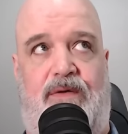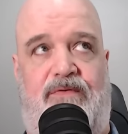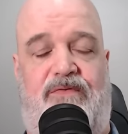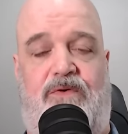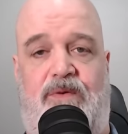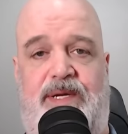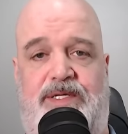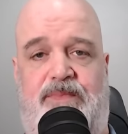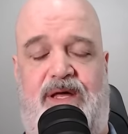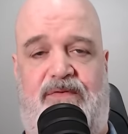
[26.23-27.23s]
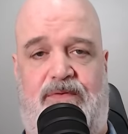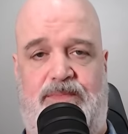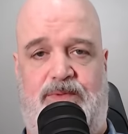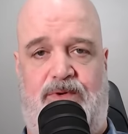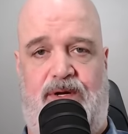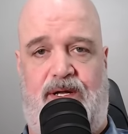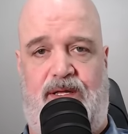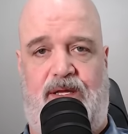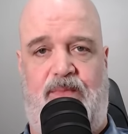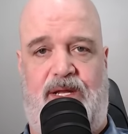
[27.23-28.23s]
Four major platforms were
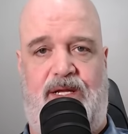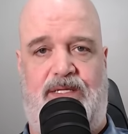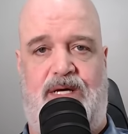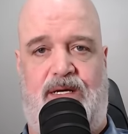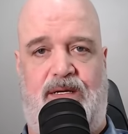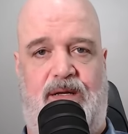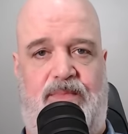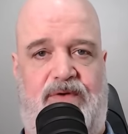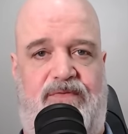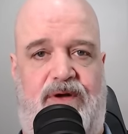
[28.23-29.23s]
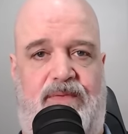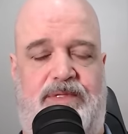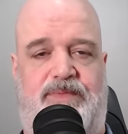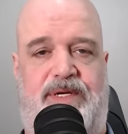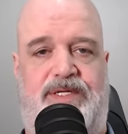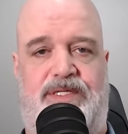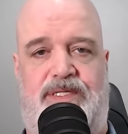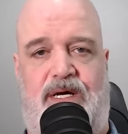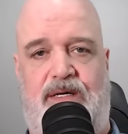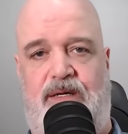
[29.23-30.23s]
in committee talking about freedom of speech and
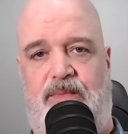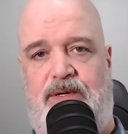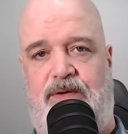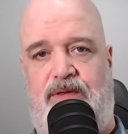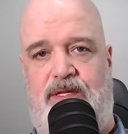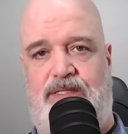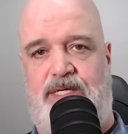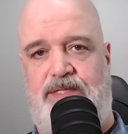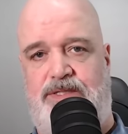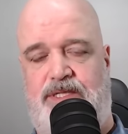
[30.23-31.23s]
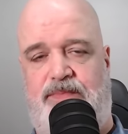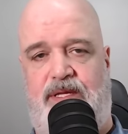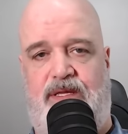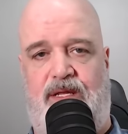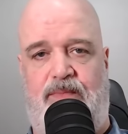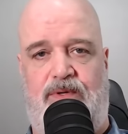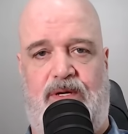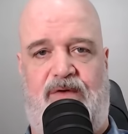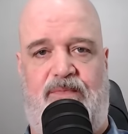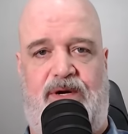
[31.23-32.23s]
talking about the censorship that the Liberal
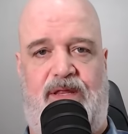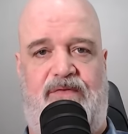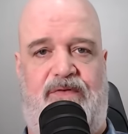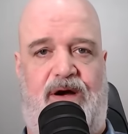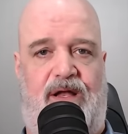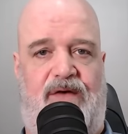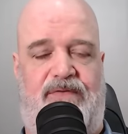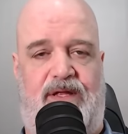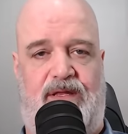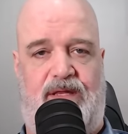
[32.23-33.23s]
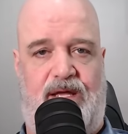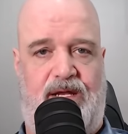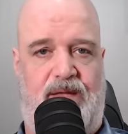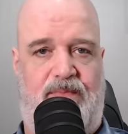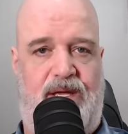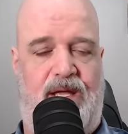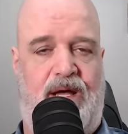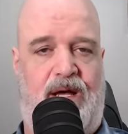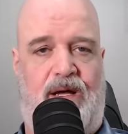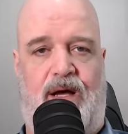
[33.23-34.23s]
government and the far left and the NDP
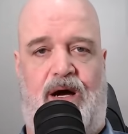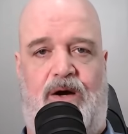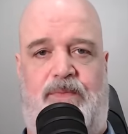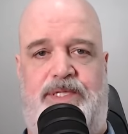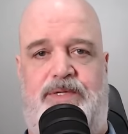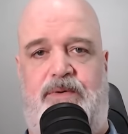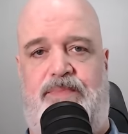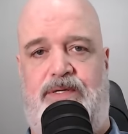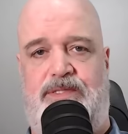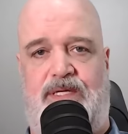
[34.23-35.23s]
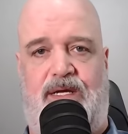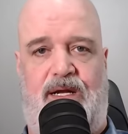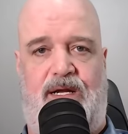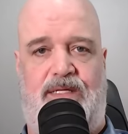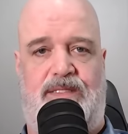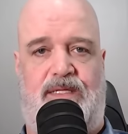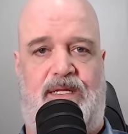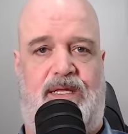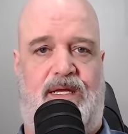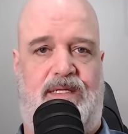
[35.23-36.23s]
are hoping to impose on Canadians so
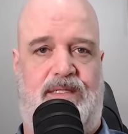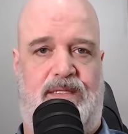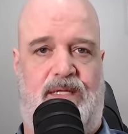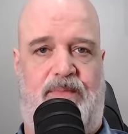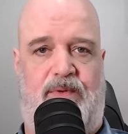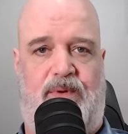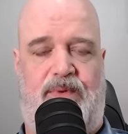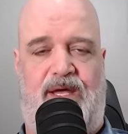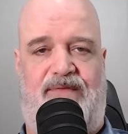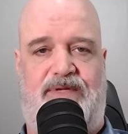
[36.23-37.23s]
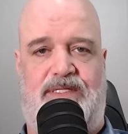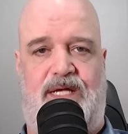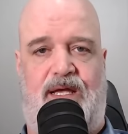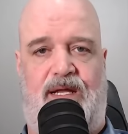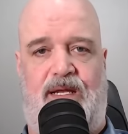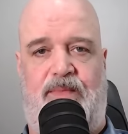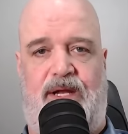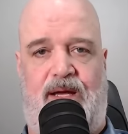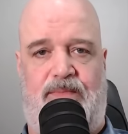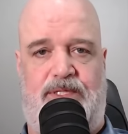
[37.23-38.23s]
that they can limit what we have to say and
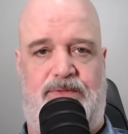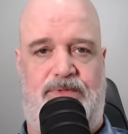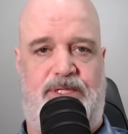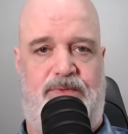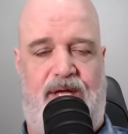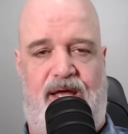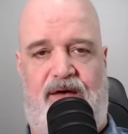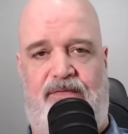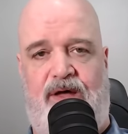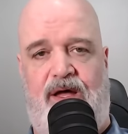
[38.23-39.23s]
limit how much reach we have